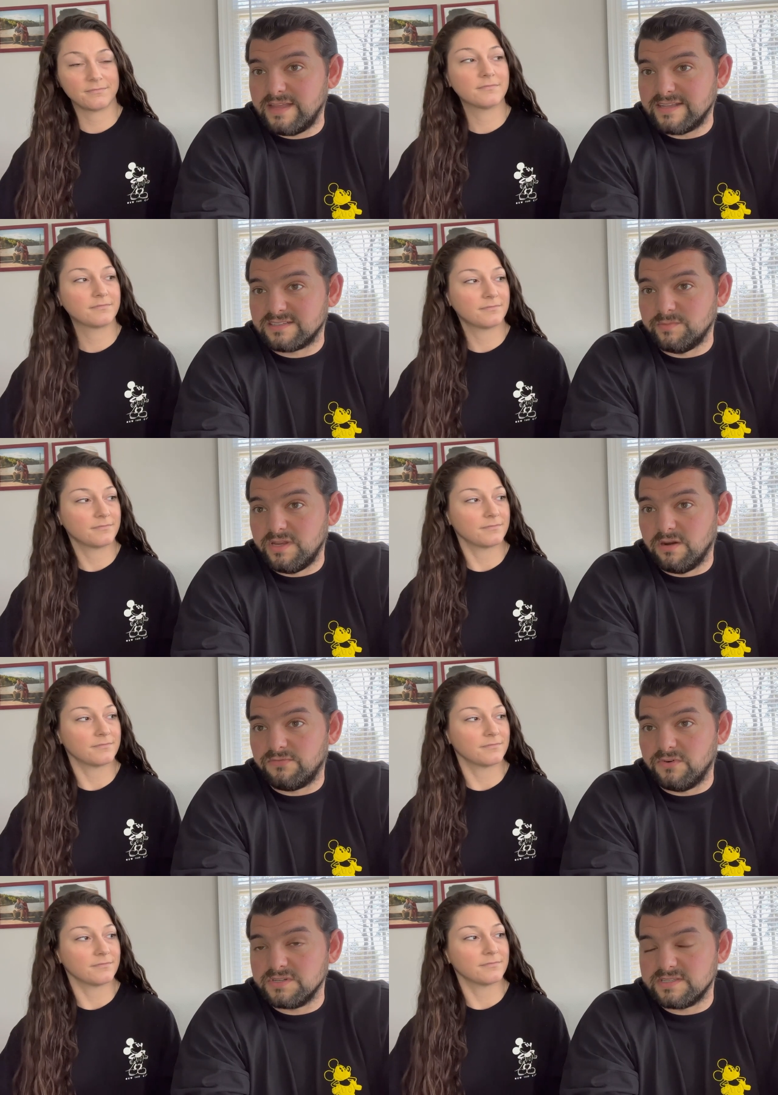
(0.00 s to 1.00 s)
Speaker 1: that's going to be our
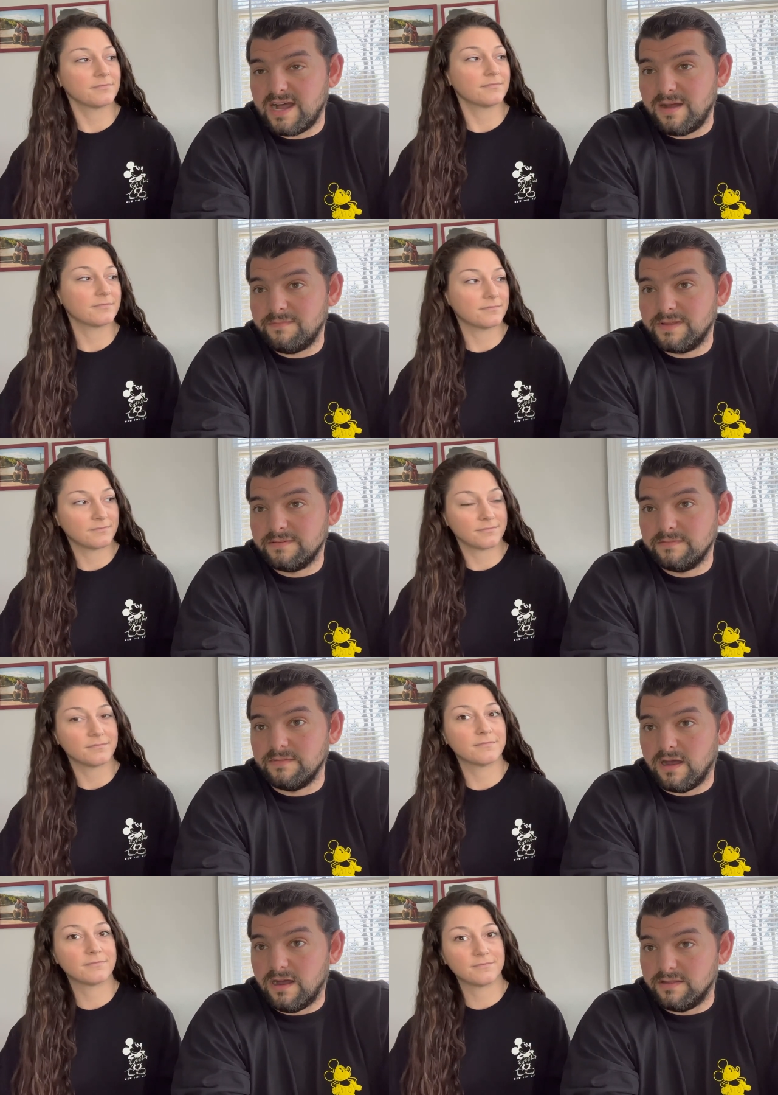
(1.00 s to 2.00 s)
first stop
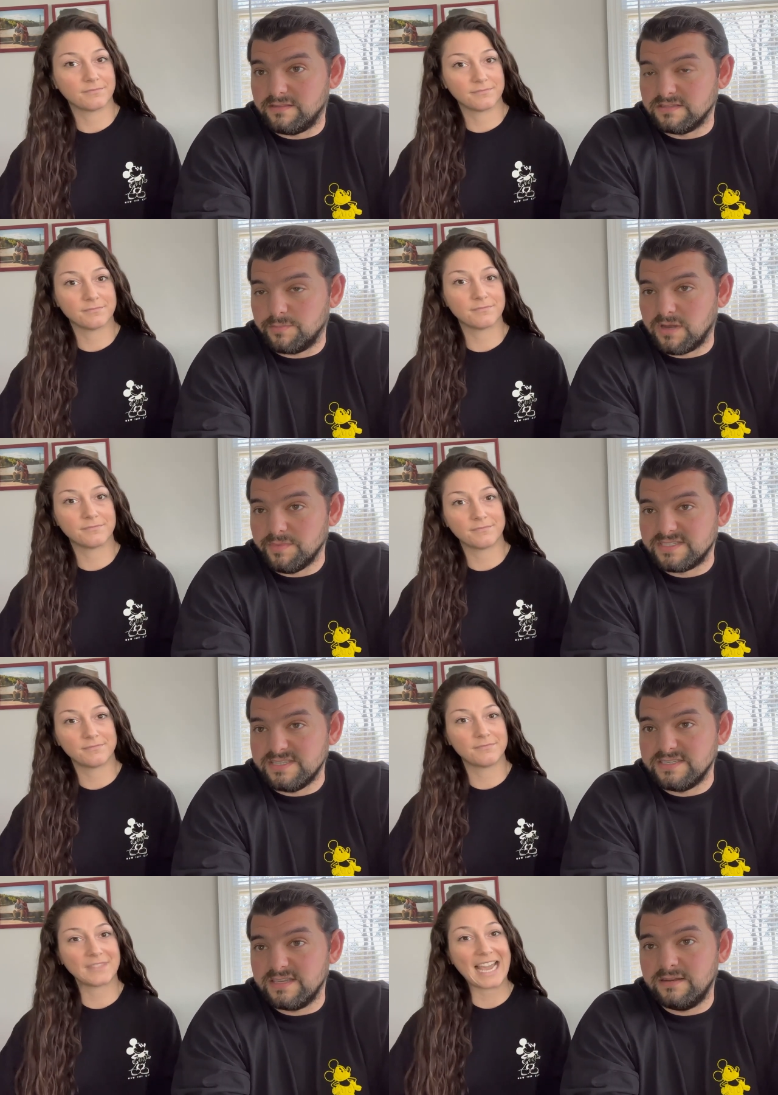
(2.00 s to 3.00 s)
uh, this upcoming
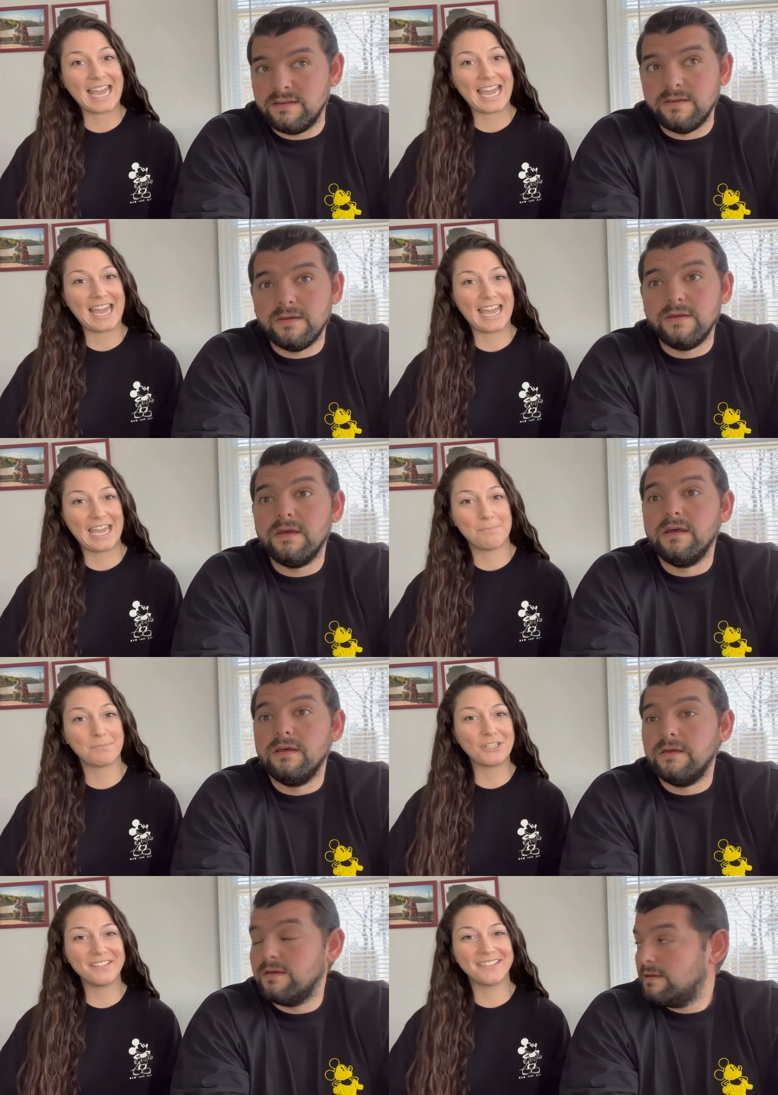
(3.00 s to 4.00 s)
season.
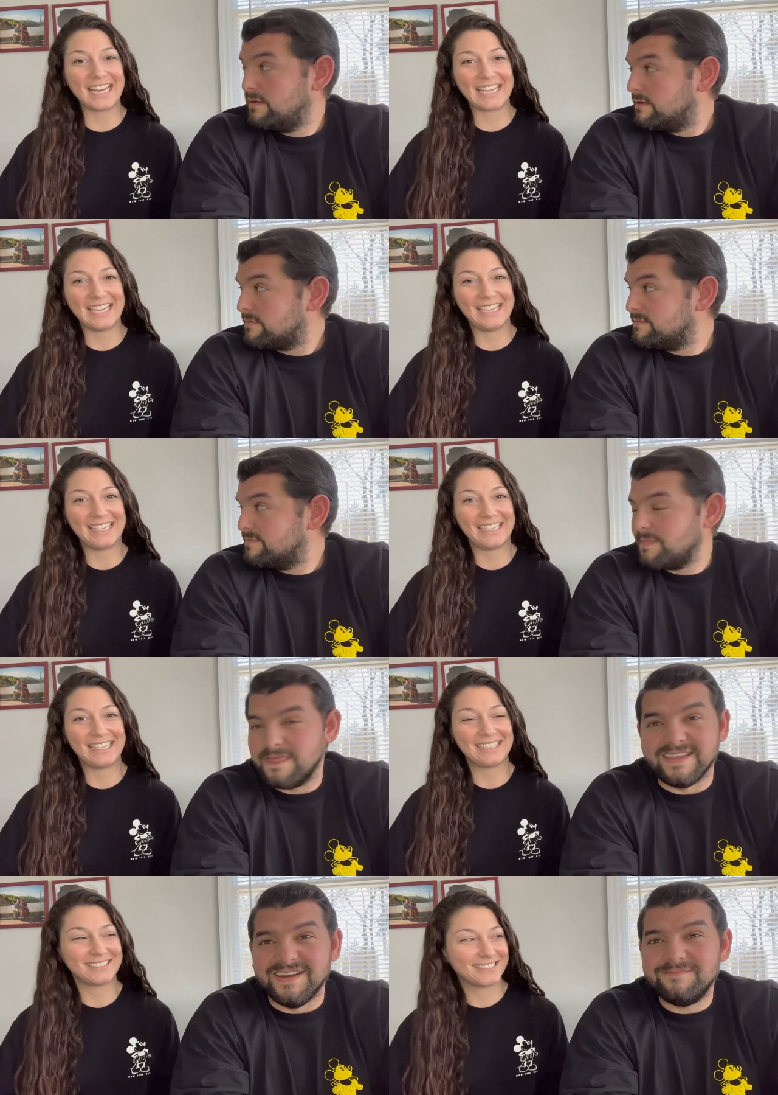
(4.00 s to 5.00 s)
Speaker 2: April 2nd.
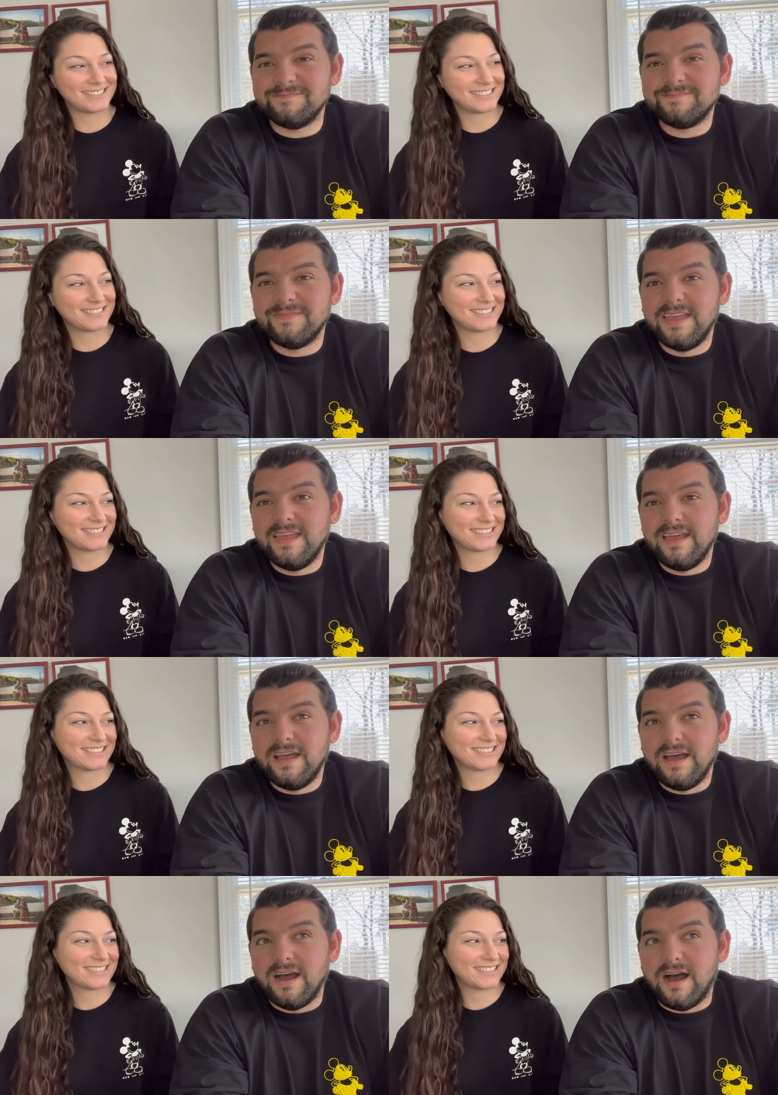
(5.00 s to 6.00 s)
Speaker 1: Yep.
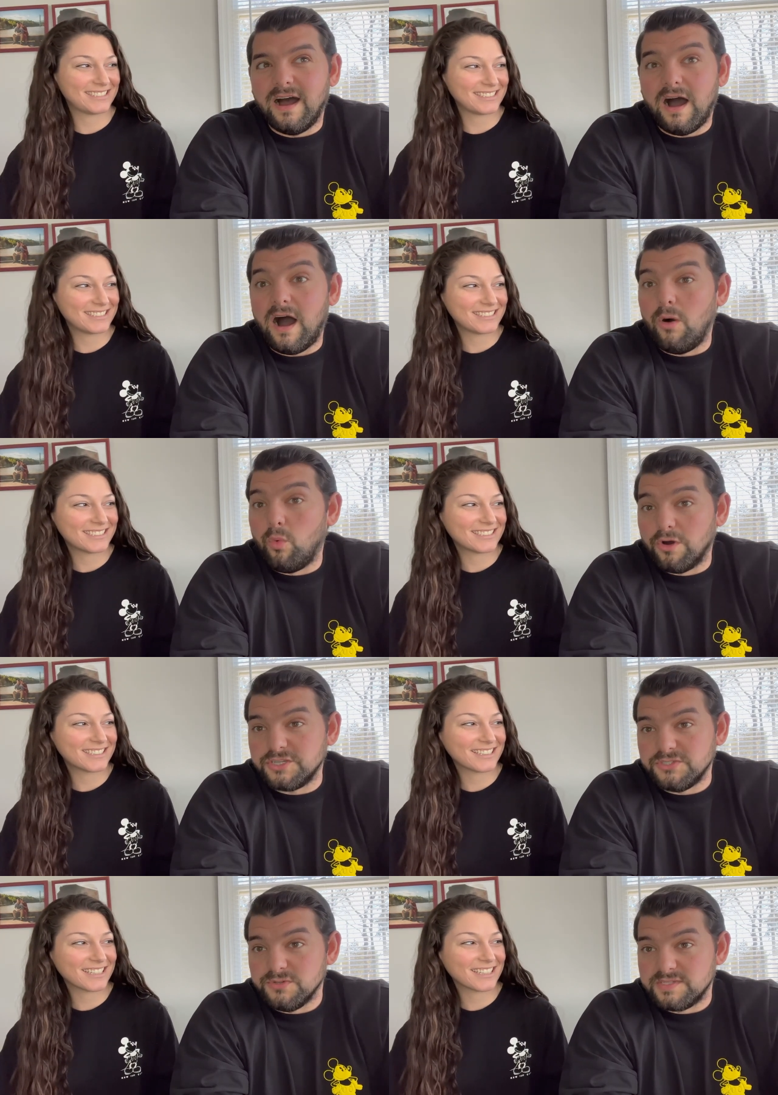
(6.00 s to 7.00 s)
Uh, water
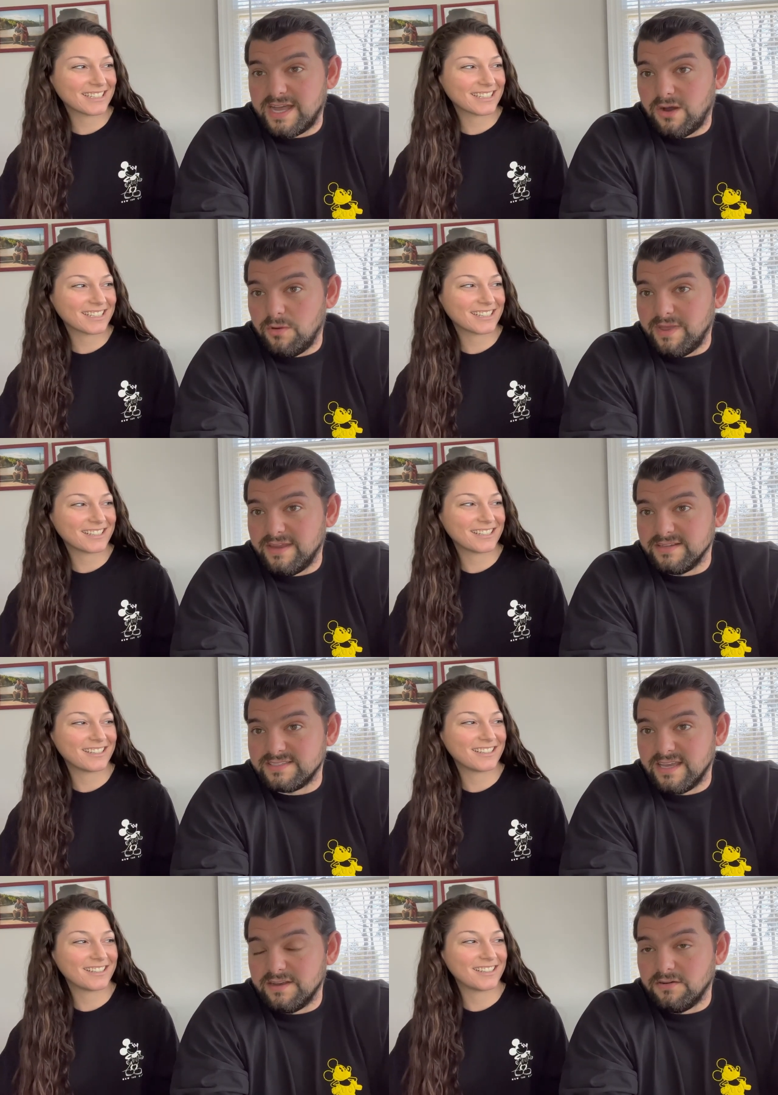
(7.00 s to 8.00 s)
shoes, how Amanda
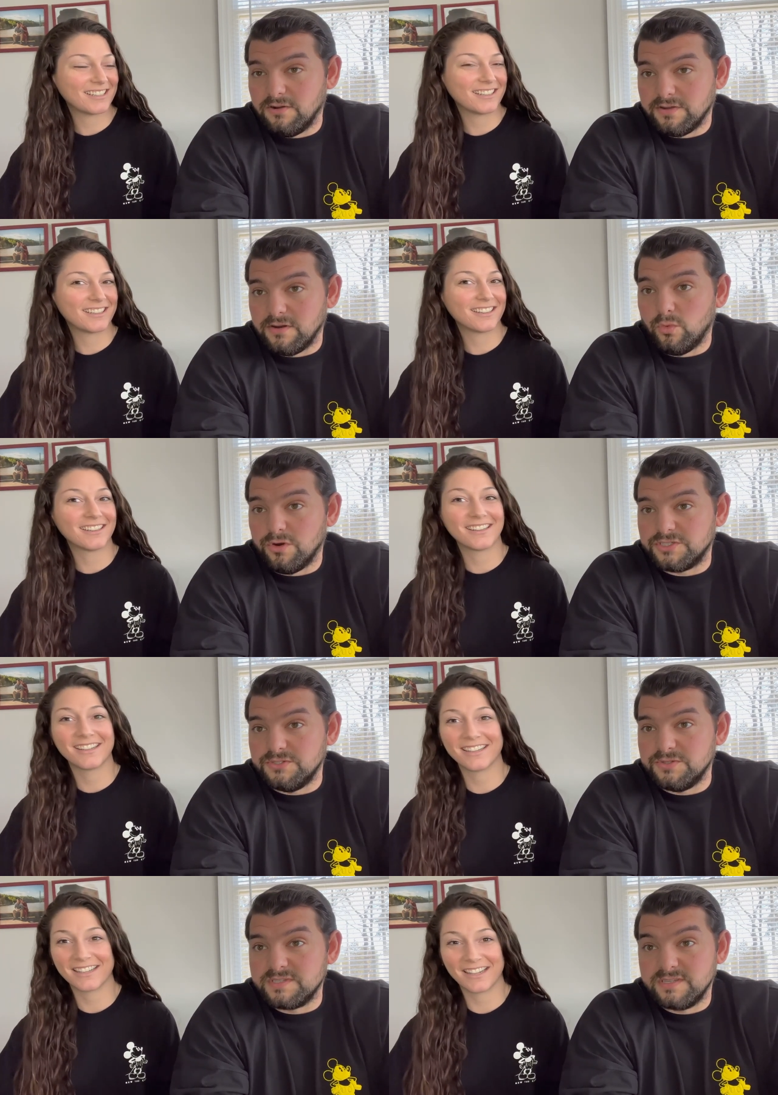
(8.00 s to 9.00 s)
said earlier, water
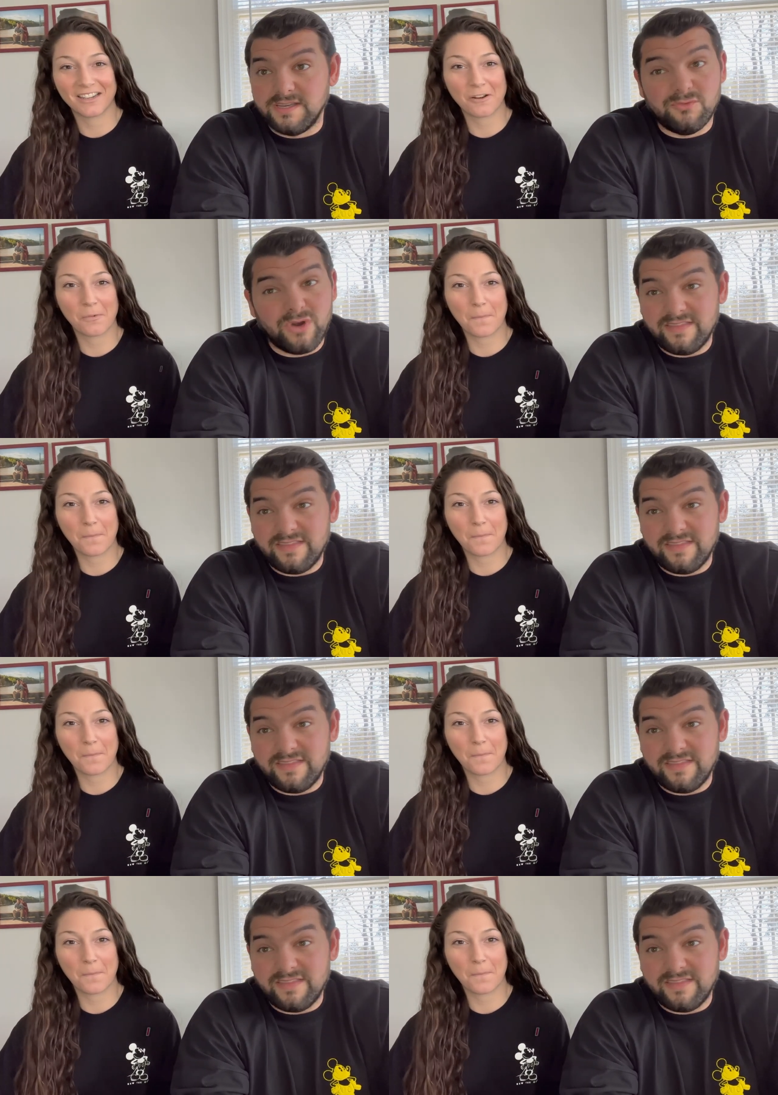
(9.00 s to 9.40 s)
shoes. I